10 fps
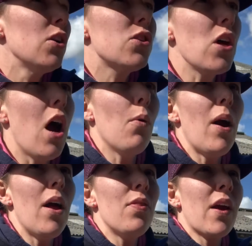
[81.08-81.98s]
So
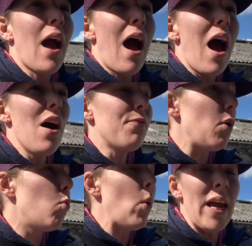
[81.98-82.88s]
the calf
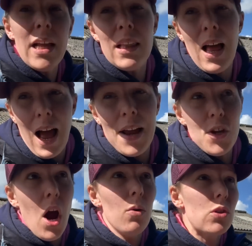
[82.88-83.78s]
will, I
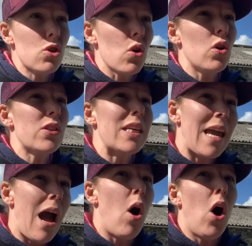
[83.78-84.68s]
know, struggle to
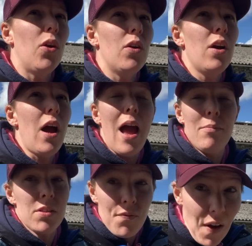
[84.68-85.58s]
get on to
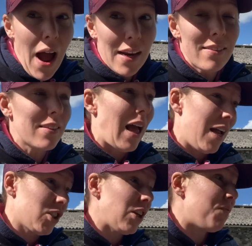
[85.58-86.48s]

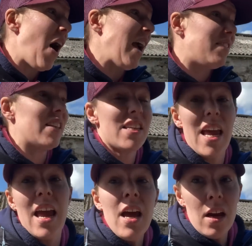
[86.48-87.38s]
actually find the
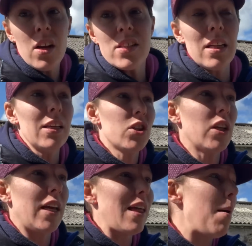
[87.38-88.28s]
tip, because they're
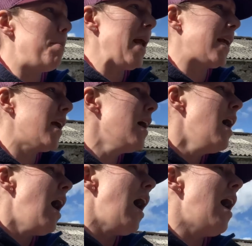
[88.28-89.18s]
literally that big.
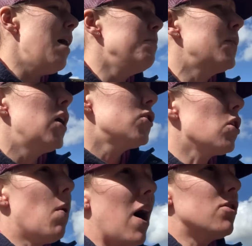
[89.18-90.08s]

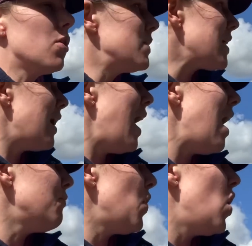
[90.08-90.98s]
So what I'll do is I'll
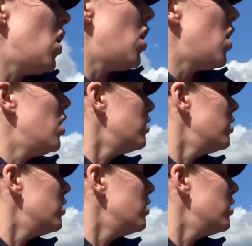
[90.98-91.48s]
have her,